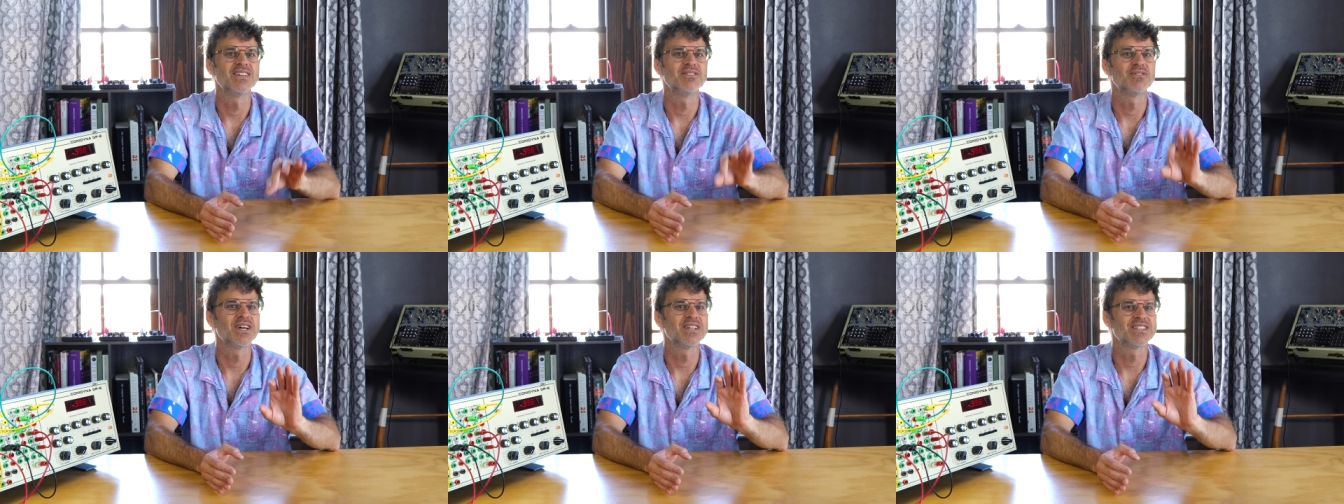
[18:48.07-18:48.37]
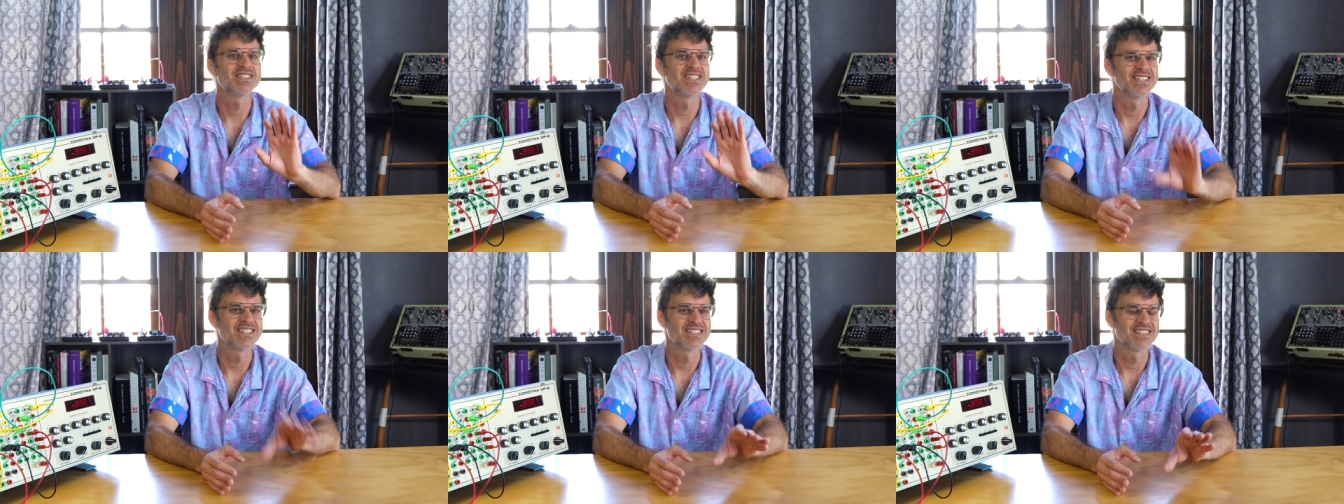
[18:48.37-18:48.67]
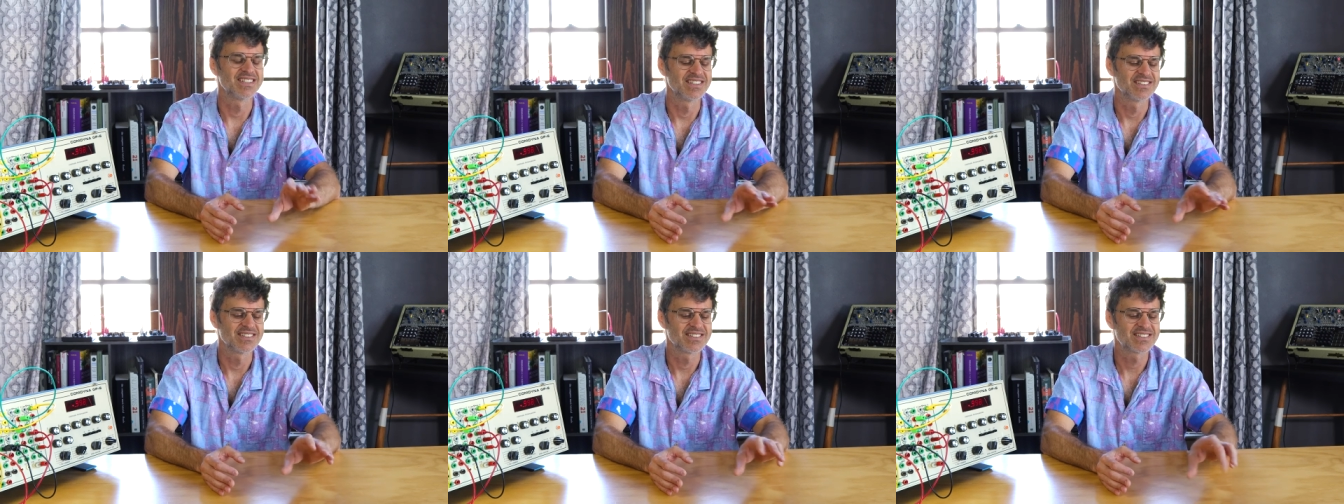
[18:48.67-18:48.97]
The, whereas
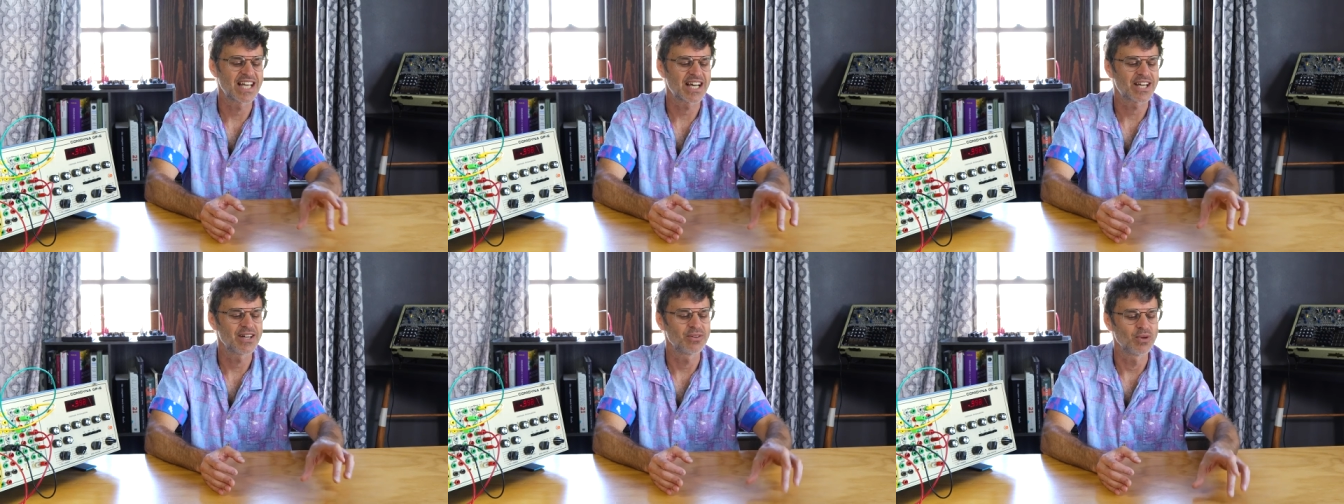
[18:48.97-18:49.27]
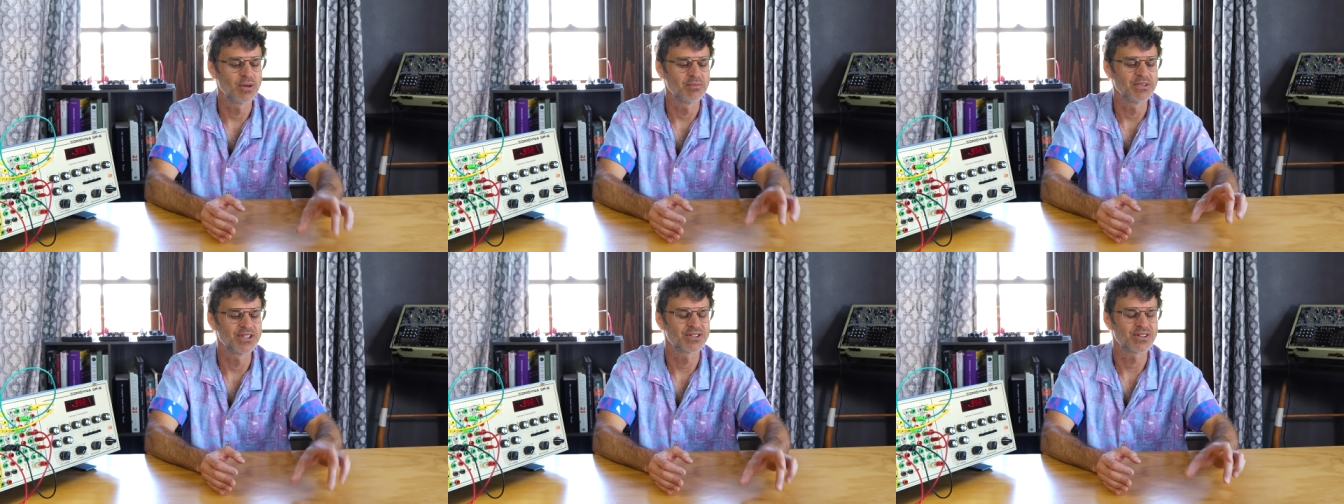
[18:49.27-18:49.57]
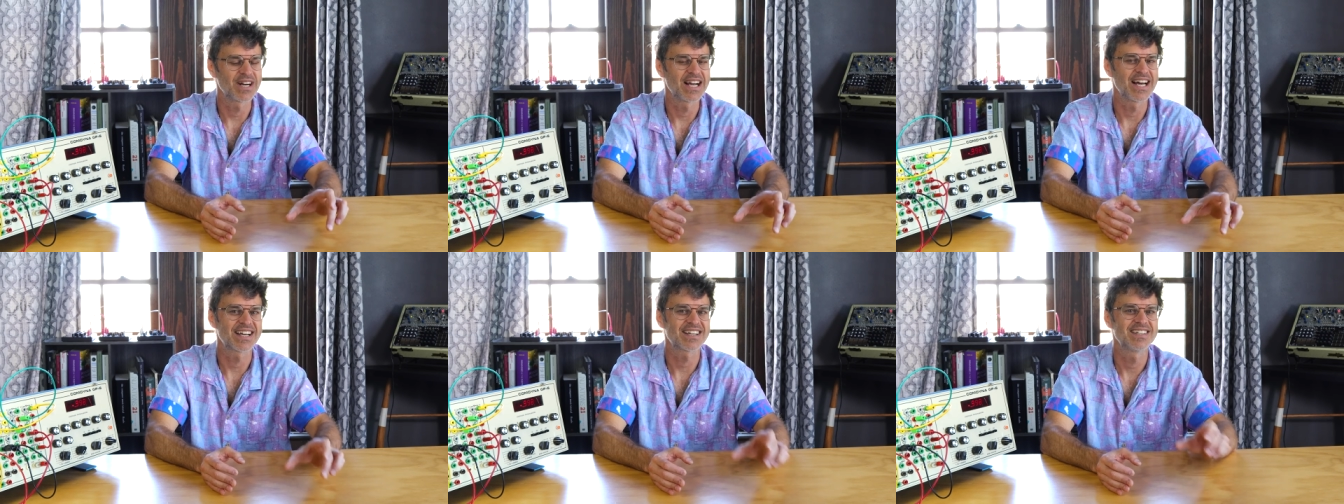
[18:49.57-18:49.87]
the Second
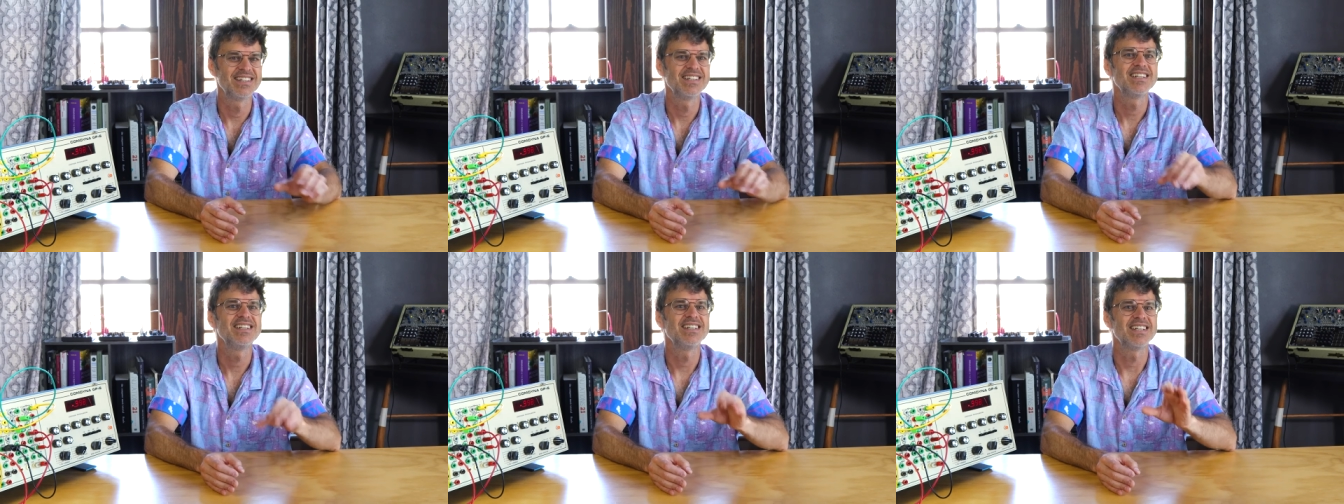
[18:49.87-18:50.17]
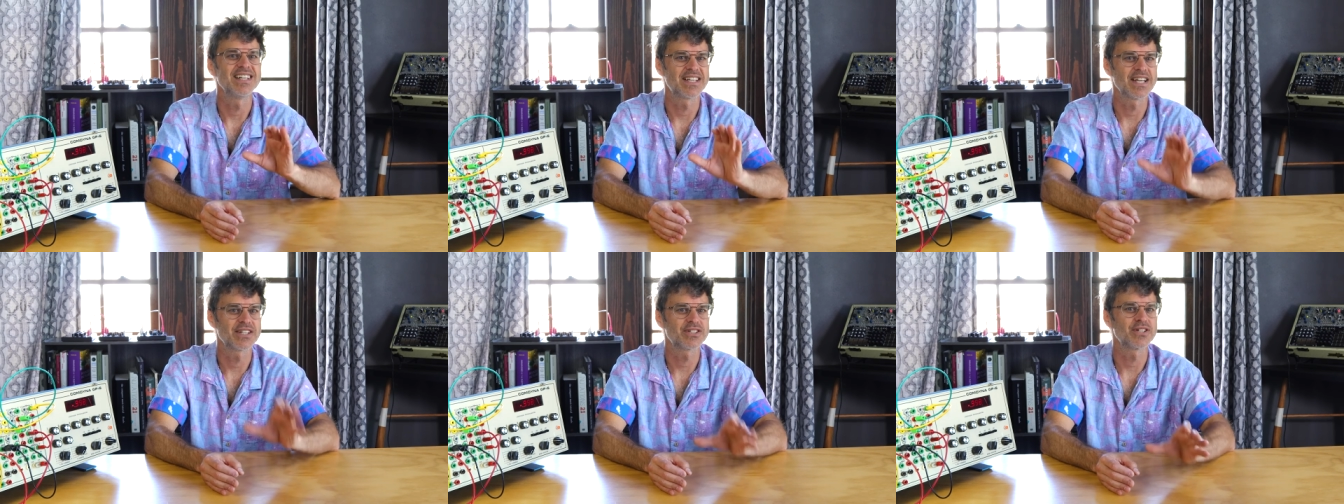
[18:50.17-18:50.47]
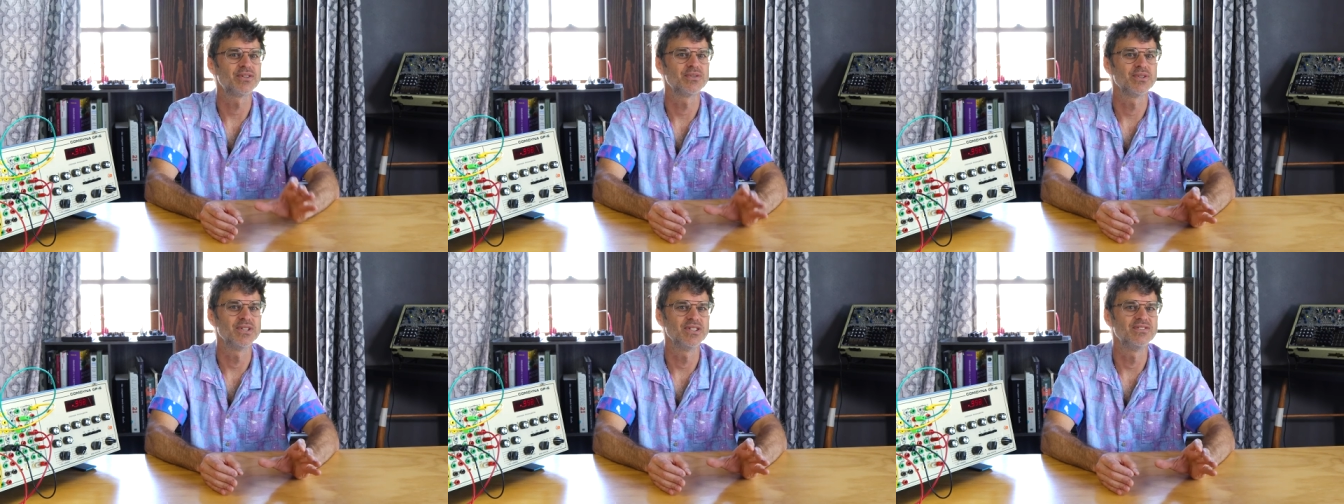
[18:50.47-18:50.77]
Woman track, it
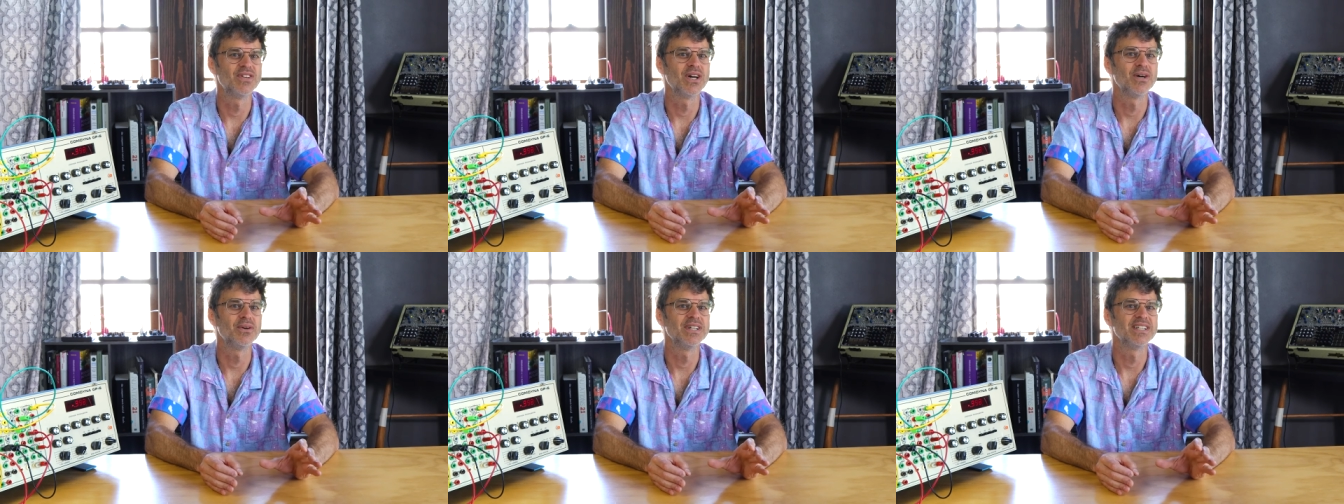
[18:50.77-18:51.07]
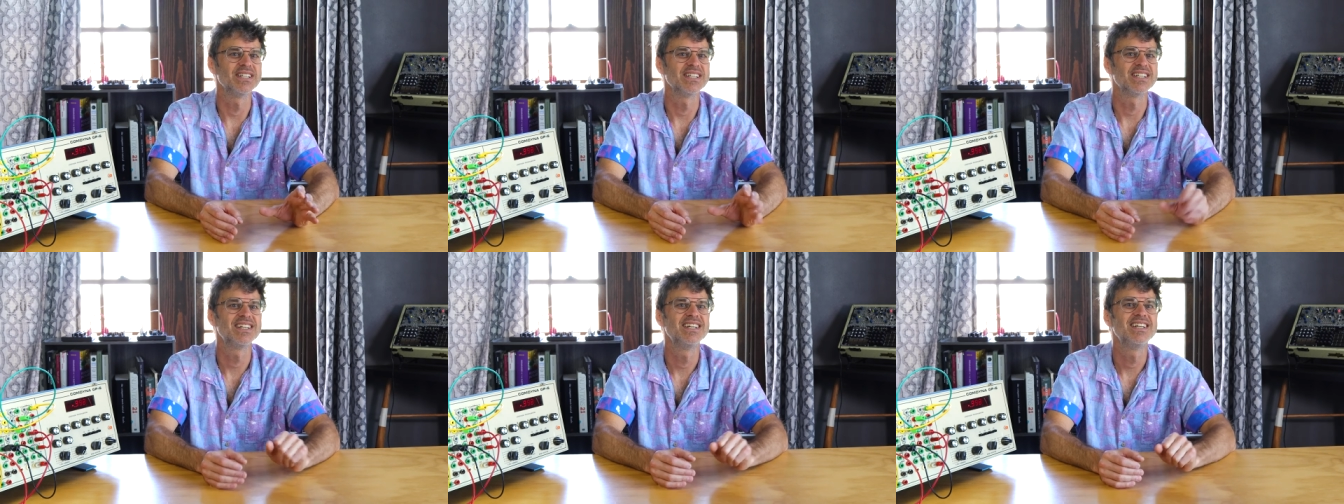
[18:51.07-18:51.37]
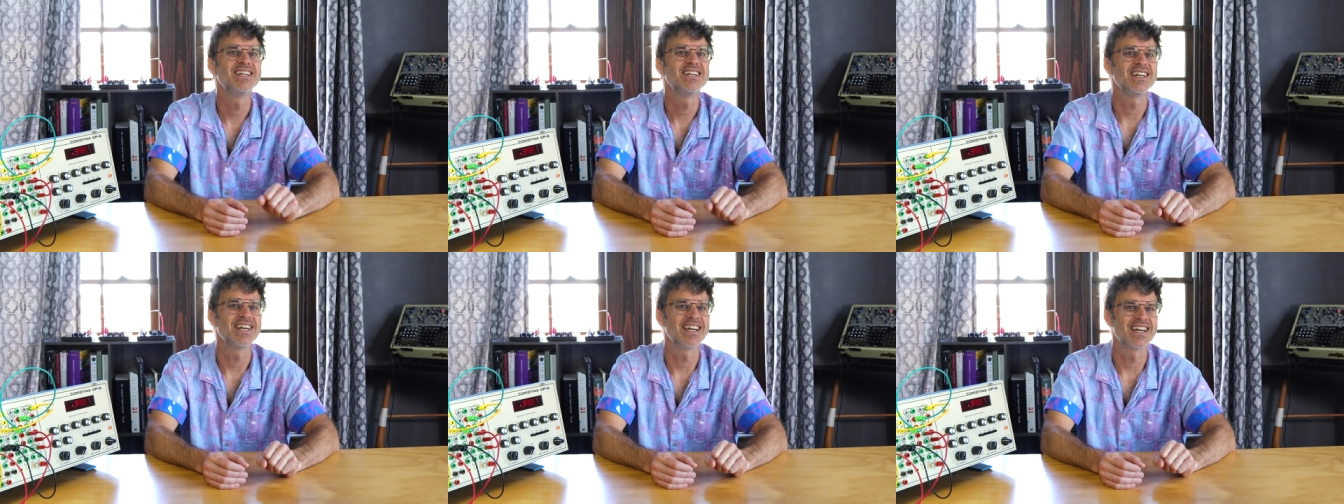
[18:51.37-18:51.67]
gets a groove going,